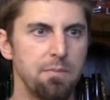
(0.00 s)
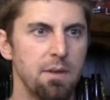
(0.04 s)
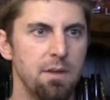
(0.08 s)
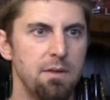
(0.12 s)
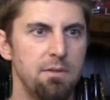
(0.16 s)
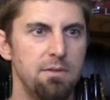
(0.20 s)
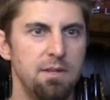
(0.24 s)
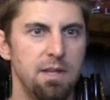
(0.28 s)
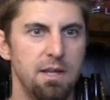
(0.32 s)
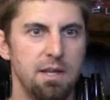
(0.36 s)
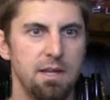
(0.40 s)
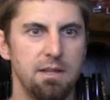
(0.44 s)

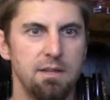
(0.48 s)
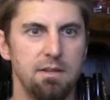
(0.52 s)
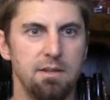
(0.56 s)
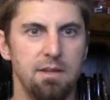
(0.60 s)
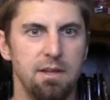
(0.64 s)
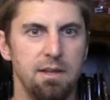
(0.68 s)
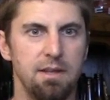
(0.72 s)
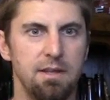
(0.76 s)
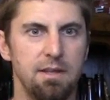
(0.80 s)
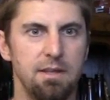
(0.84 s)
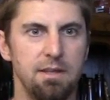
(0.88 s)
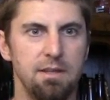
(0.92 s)
that
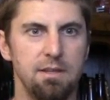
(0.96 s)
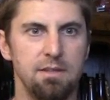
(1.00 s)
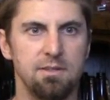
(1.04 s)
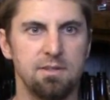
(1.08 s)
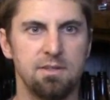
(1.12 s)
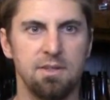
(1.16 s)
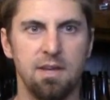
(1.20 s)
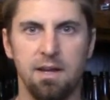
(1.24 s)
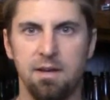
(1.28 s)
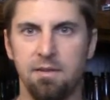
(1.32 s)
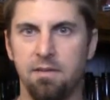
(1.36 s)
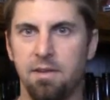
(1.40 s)

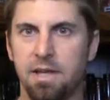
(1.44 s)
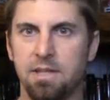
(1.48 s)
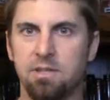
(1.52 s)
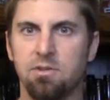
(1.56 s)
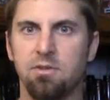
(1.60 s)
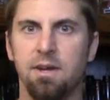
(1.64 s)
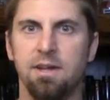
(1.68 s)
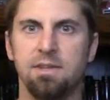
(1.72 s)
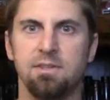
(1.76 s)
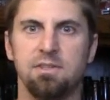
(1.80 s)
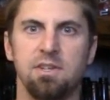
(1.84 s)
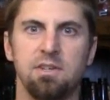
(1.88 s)
is kind of like
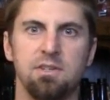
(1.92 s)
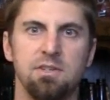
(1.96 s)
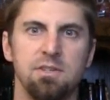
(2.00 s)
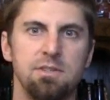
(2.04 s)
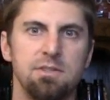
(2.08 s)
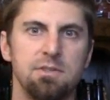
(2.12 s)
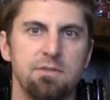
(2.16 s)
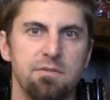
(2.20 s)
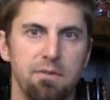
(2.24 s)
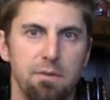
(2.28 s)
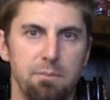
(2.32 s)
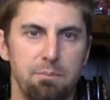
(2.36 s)

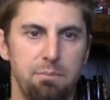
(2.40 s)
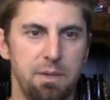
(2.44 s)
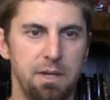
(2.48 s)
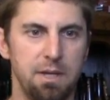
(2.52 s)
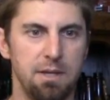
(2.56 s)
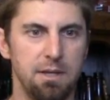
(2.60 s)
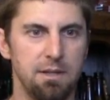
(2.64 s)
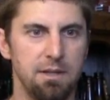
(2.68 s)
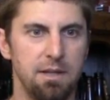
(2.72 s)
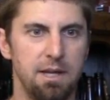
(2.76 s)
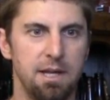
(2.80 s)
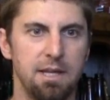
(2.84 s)
transitions from
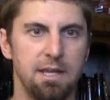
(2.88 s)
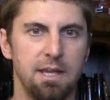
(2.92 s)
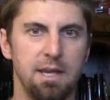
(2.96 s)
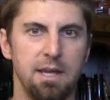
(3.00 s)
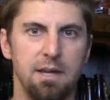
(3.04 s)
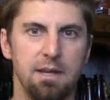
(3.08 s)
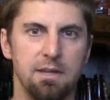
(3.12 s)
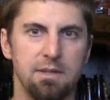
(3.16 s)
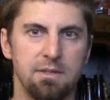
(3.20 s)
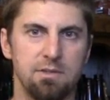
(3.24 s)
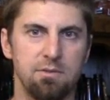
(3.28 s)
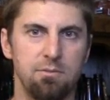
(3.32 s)
being like
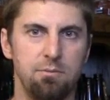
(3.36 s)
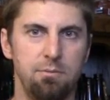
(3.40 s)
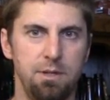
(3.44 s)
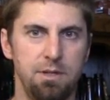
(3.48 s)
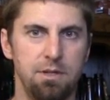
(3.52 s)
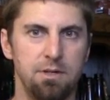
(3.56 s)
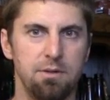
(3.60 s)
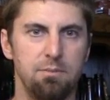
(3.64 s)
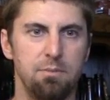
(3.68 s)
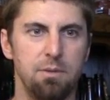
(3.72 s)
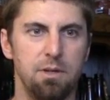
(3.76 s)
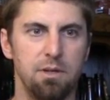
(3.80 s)
a
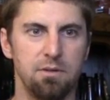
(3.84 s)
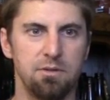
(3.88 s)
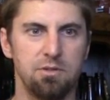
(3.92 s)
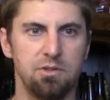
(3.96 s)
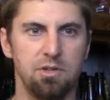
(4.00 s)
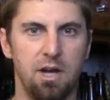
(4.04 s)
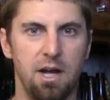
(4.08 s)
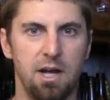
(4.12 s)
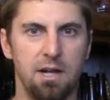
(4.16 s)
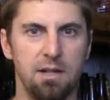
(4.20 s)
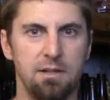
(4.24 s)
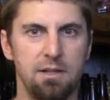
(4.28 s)
sweeter milk
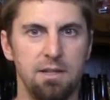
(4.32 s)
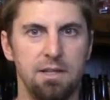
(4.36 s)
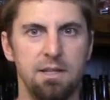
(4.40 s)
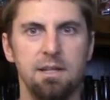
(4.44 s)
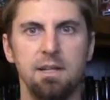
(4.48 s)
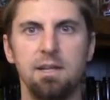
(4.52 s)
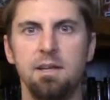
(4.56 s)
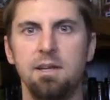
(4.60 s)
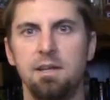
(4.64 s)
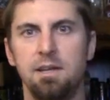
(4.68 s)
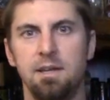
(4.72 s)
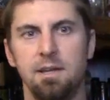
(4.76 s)

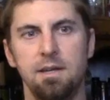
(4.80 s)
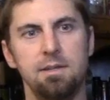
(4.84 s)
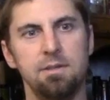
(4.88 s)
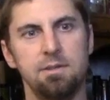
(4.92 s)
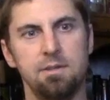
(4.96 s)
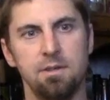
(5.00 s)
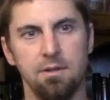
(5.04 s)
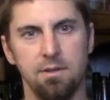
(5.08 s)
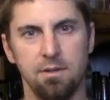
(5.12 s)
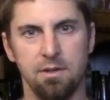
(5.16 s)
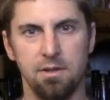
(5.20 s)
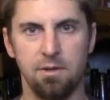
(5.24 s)
chocolate
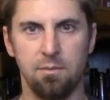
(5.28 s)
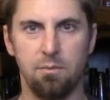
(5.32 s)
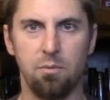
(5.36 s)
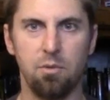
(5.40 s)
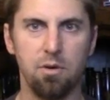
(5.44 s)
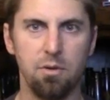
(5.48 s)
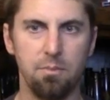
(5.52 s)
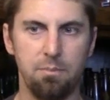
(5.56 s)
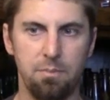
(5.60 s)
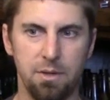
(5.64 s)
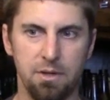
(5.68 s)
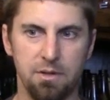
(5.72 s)
into a little
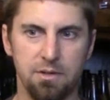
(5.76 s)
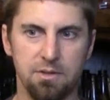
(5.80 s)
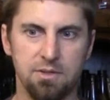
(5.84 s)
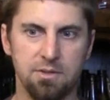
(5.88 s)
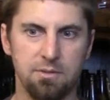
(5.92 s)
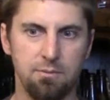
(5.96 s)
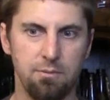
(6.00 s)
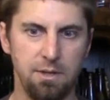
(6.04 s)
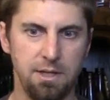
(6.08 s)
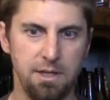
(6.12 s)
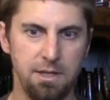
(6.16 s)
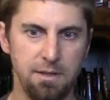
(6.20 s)
more
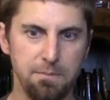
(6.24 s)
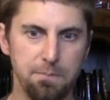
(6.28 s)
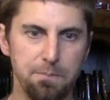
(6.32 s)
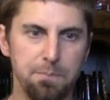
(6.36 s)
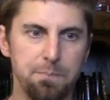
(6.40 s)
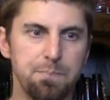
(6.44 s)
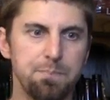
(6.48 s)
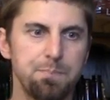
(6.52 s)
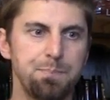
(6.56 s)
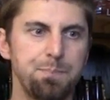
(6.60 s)
bittersweet.